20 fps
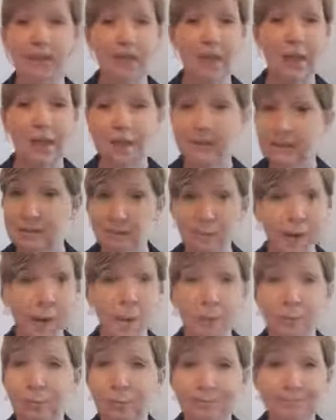a
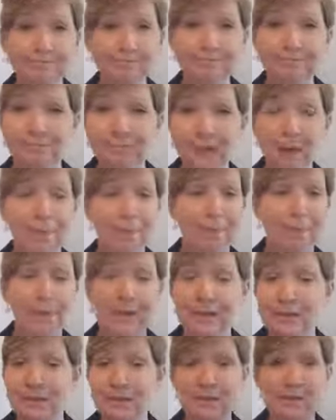smell.
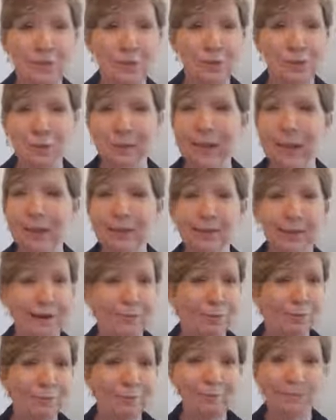They just do. God love
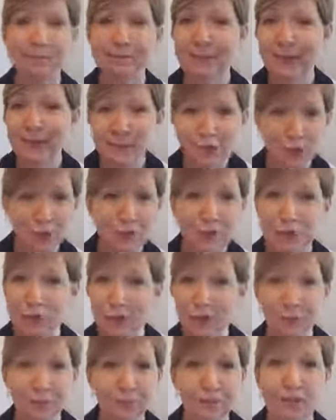them. They just
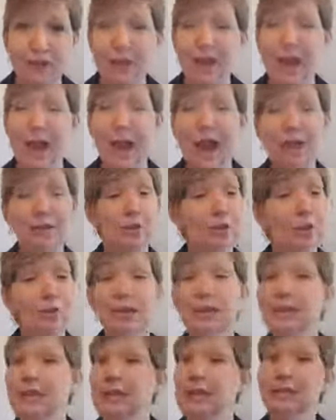do. And you
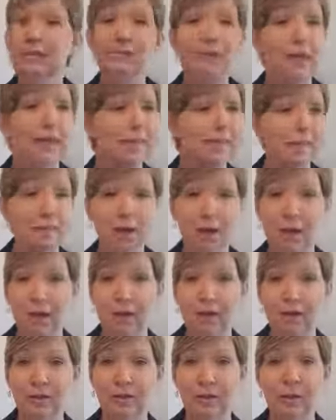can give Daisy
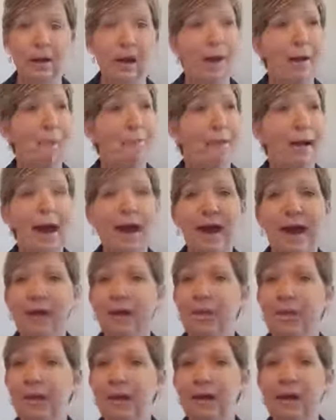dog a bath,
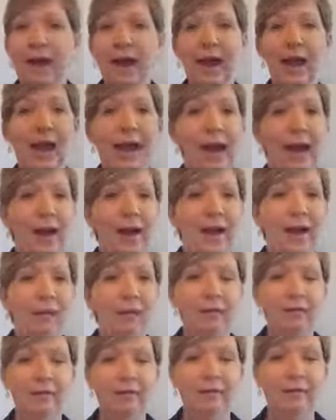
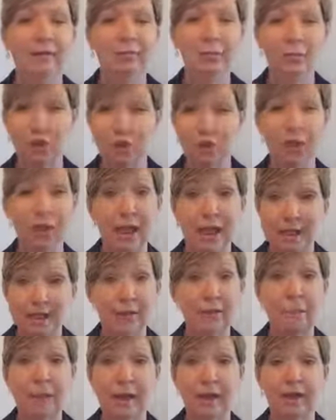which she
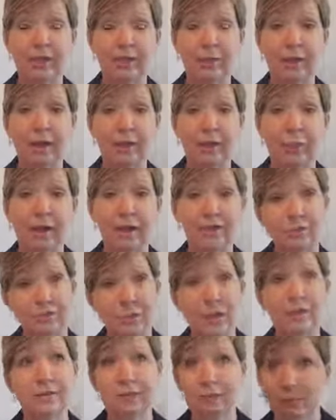hates baths, by the way, so
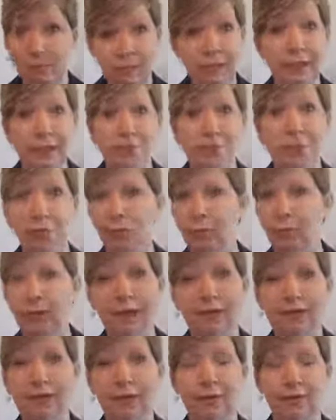that's a big chore
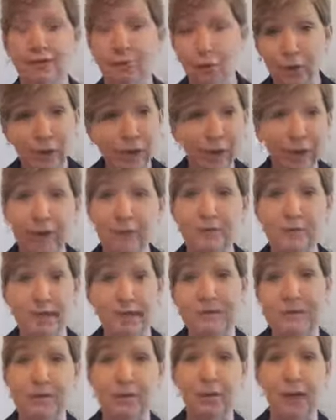right there. If you're going to give
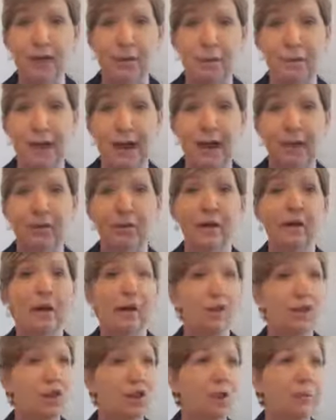Daisy dog a
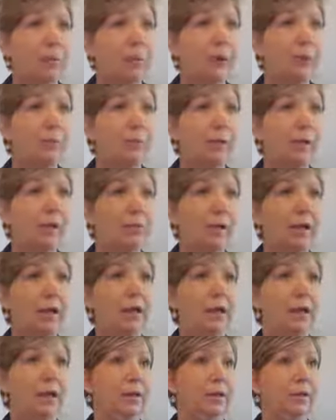bath, she probably
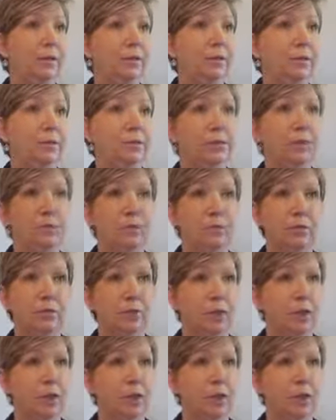weighs